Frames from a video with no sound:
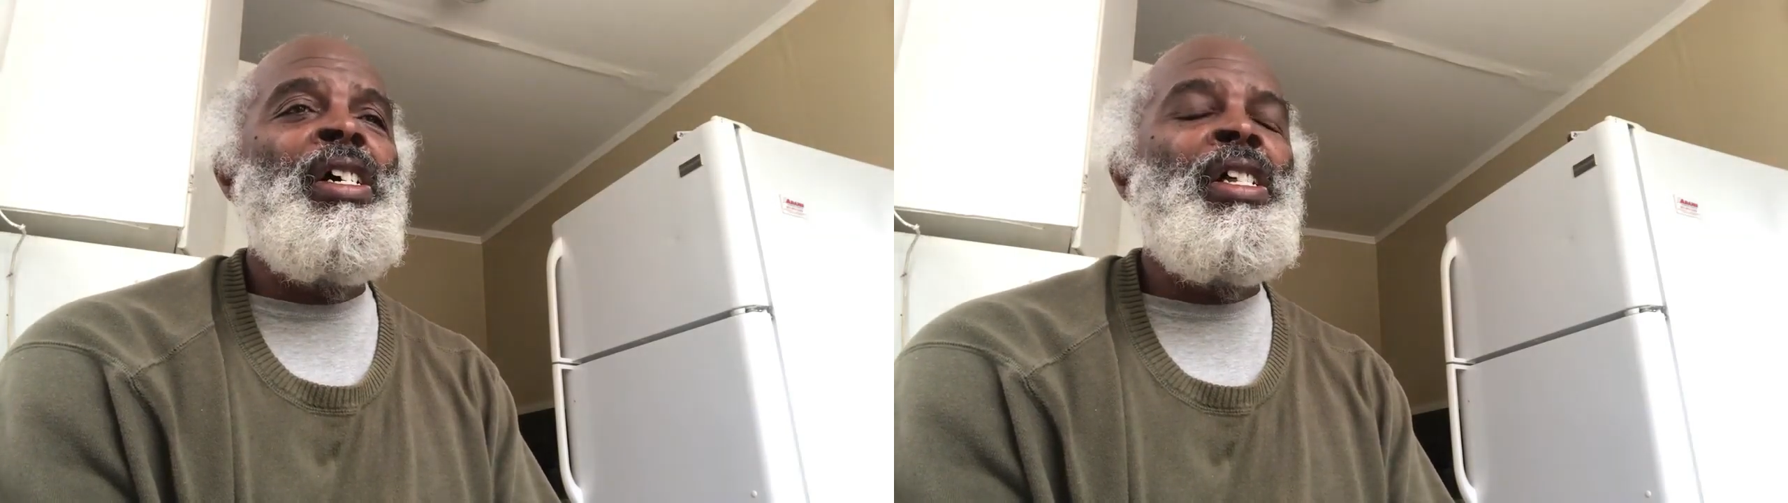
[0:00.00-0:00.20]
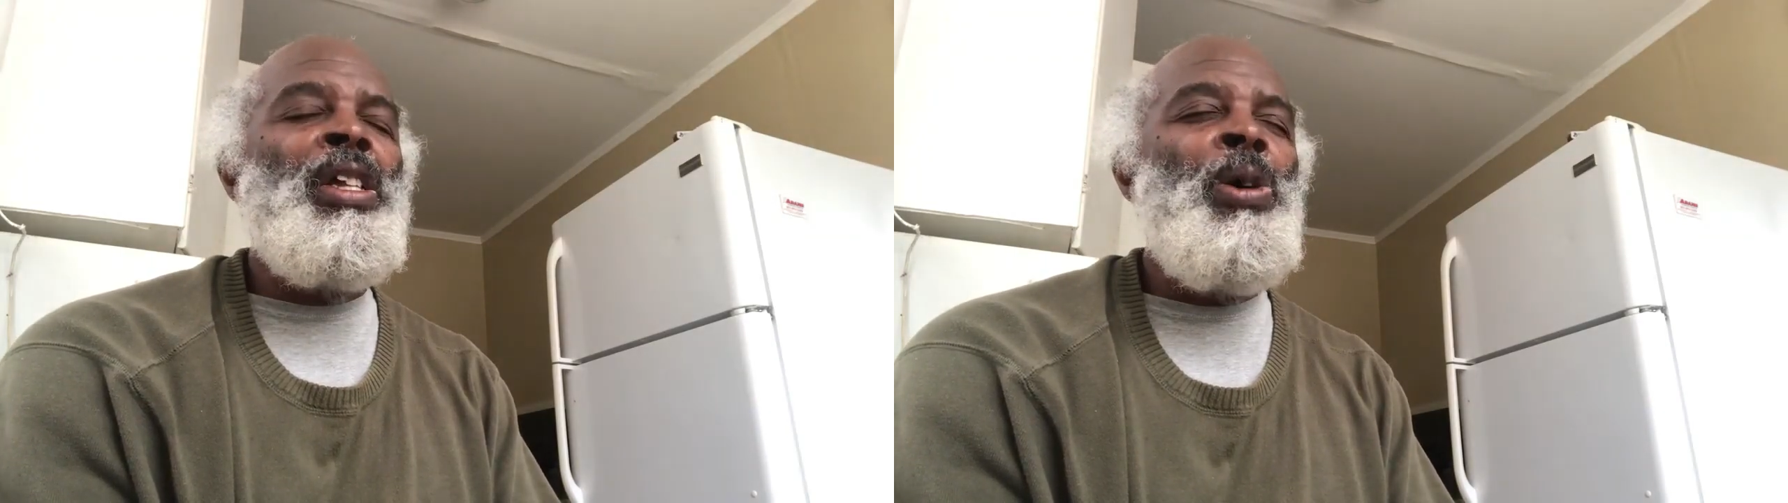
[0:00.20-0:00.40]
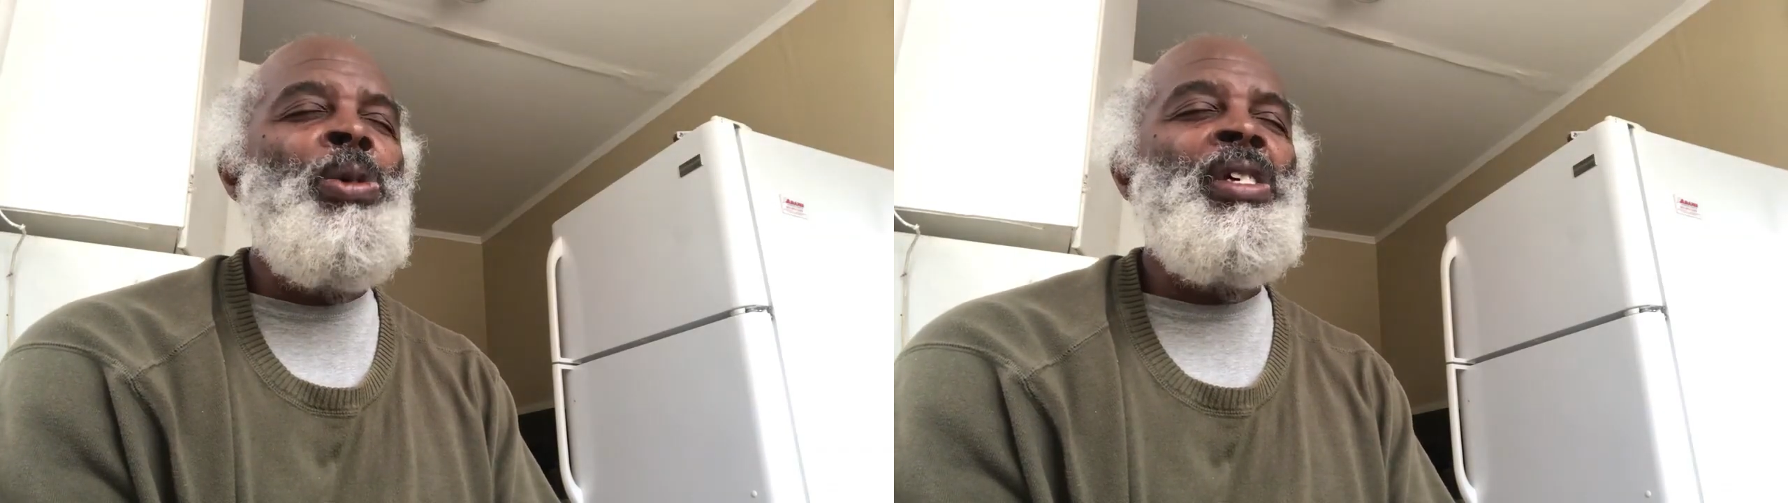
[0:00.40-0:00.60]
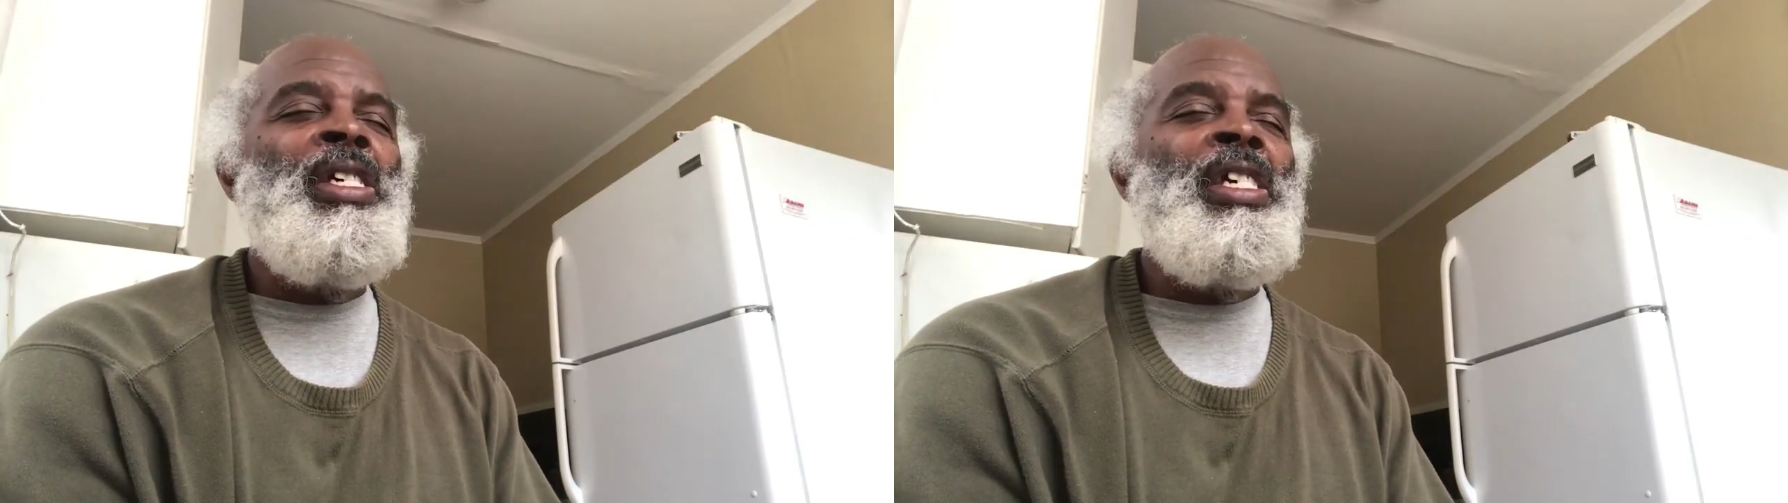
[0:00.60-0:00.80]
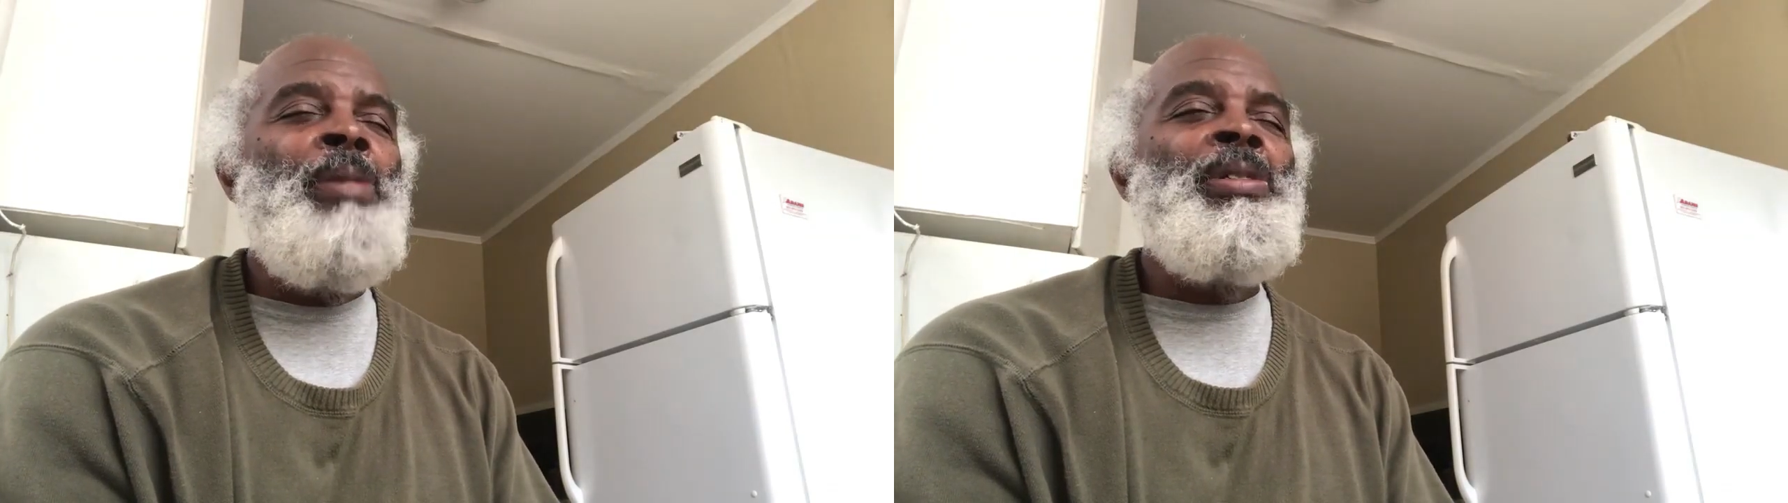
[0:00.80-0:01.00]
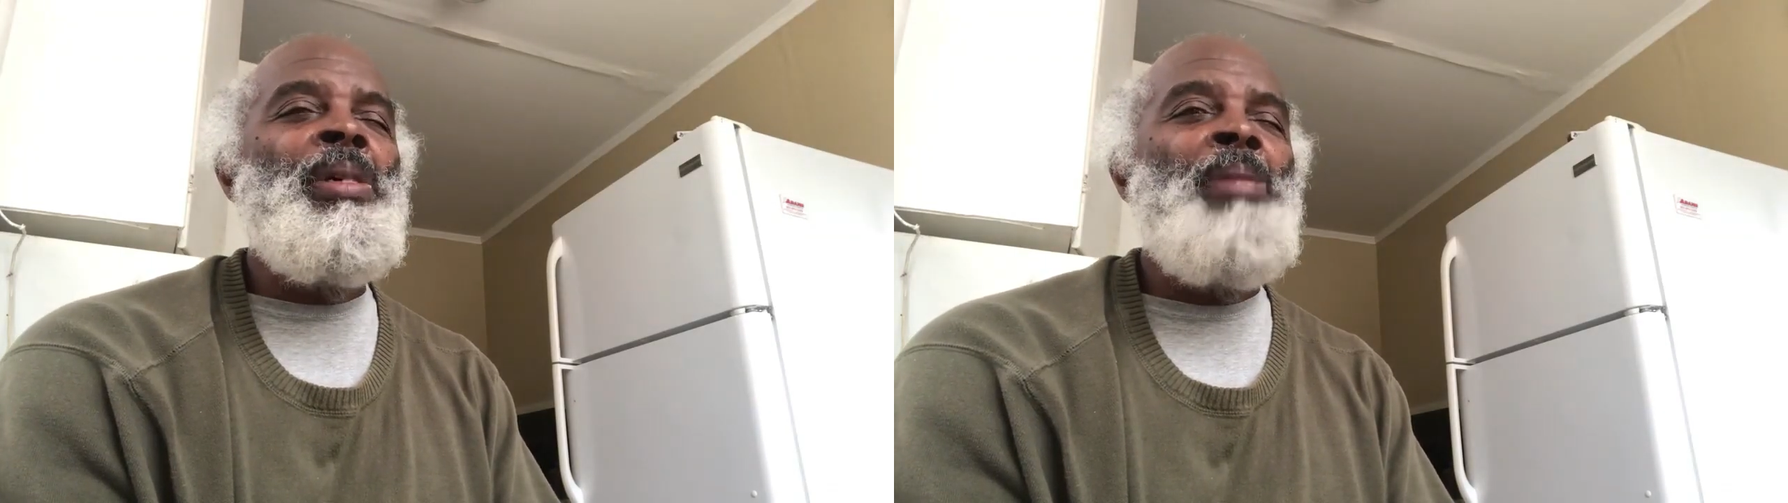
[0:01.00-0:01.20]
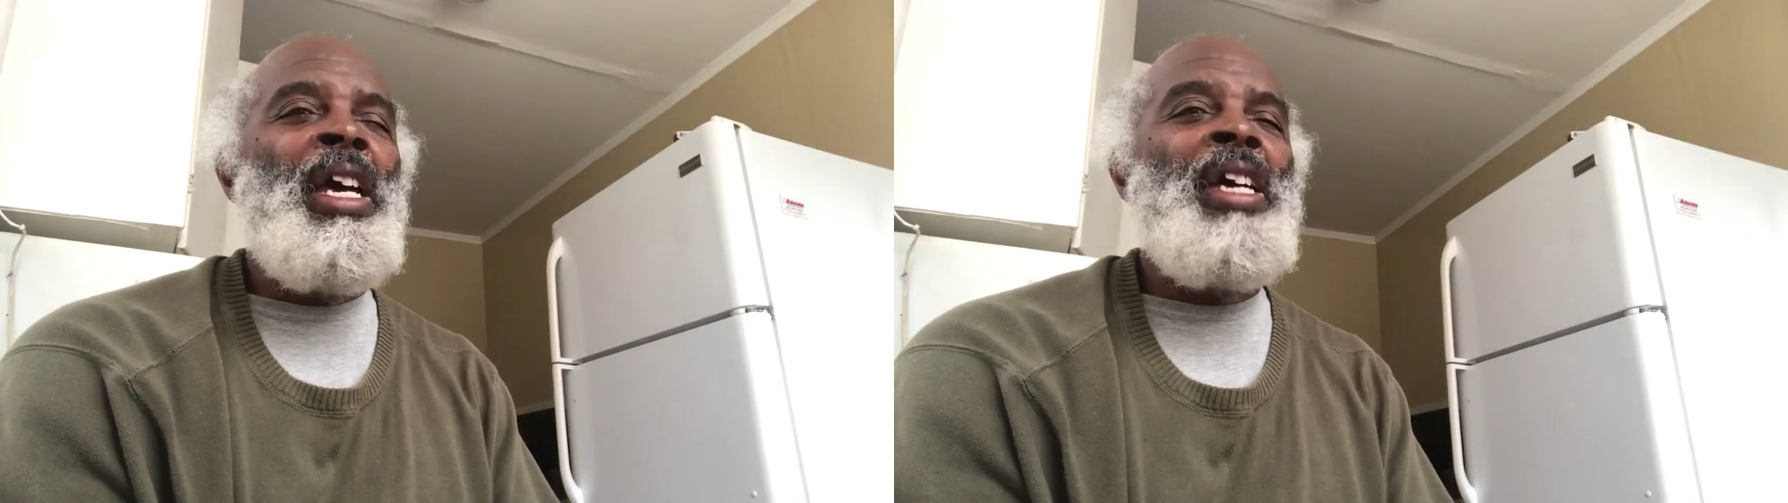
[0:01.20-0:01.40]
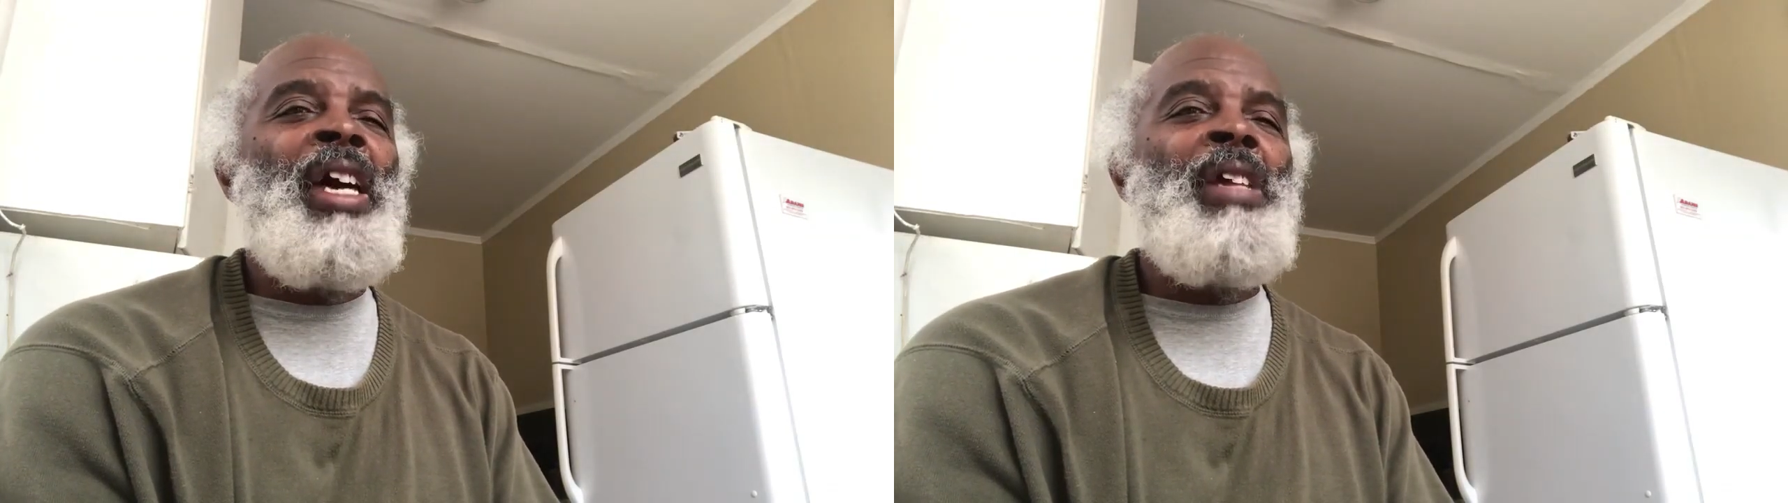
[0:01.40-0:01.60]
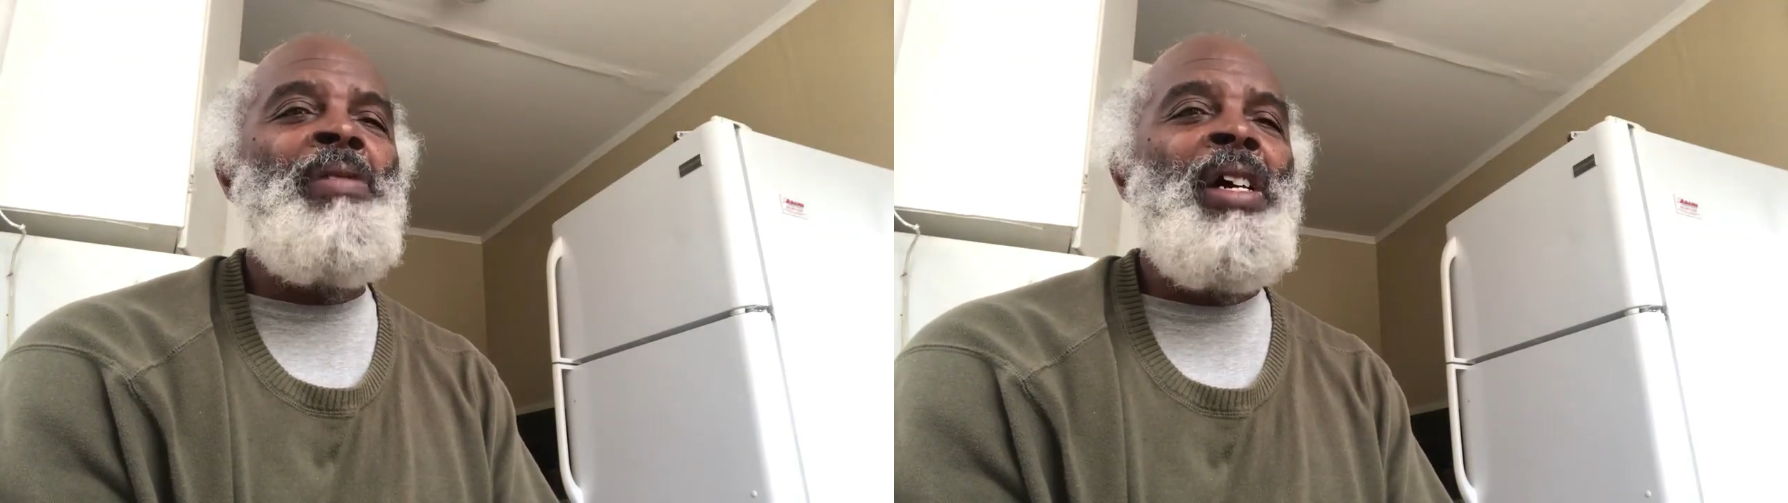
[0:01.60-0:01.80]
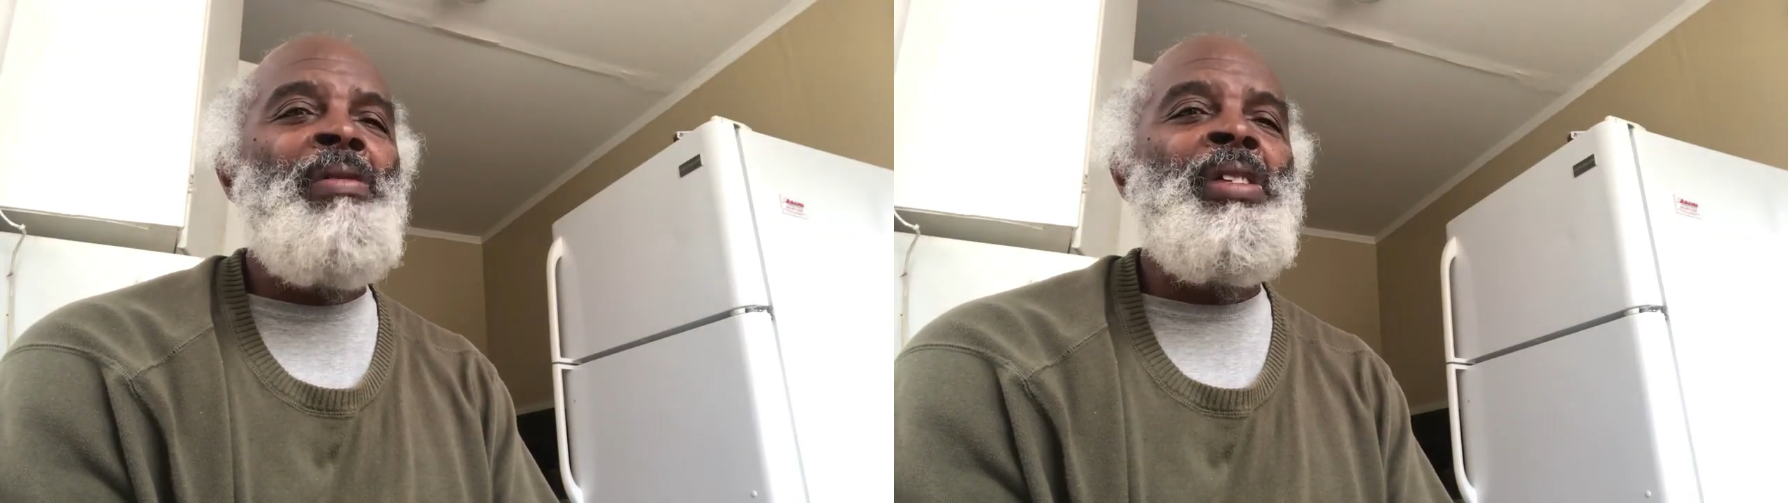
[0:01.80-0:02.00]
Clothing keeps a man out
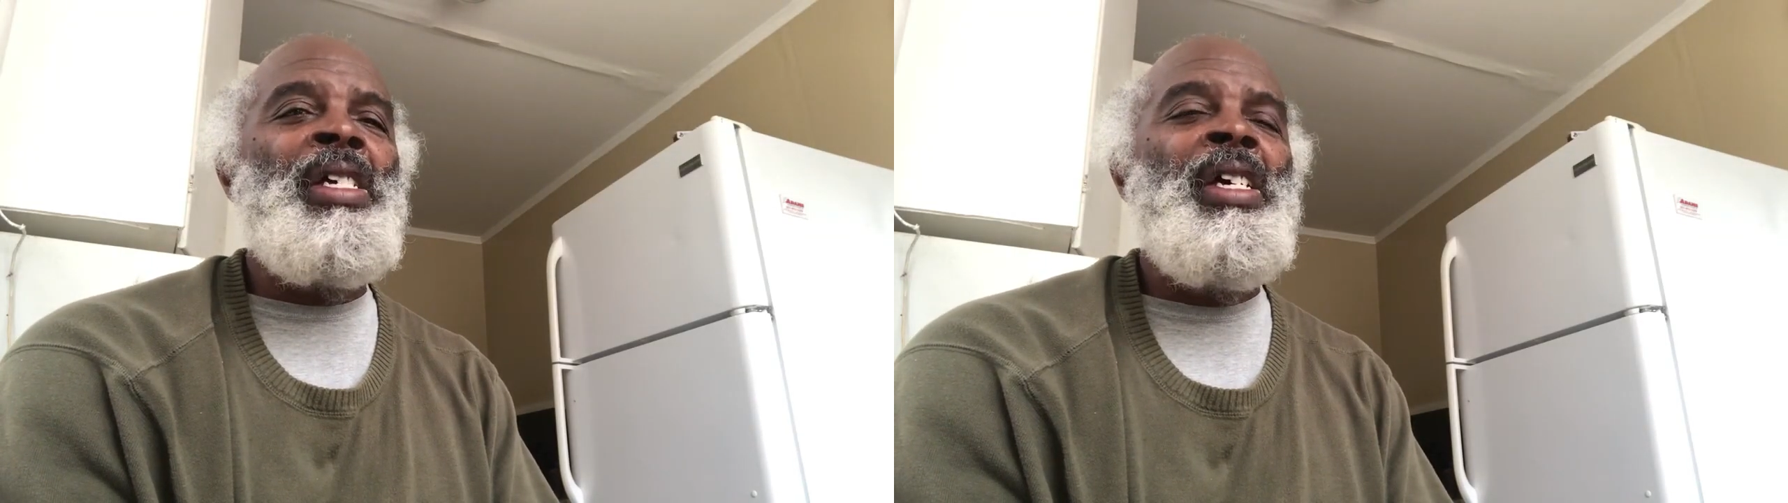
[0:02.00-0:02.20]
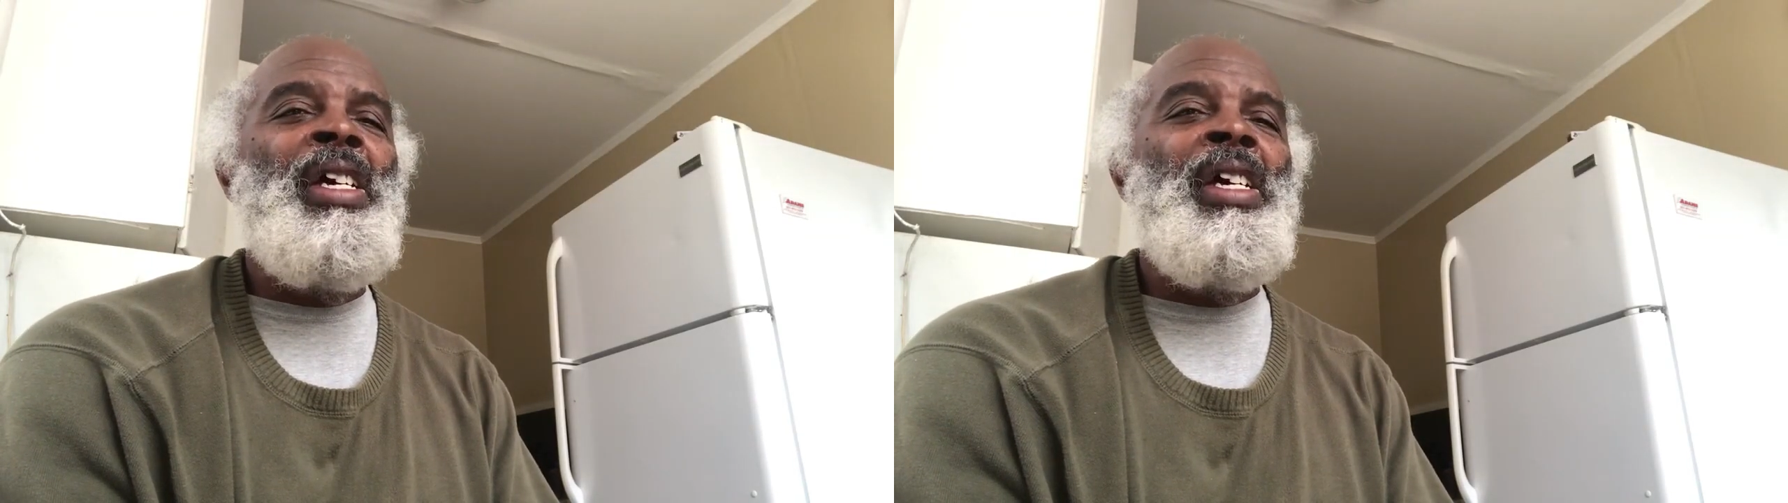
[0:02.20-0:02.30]
of heaven,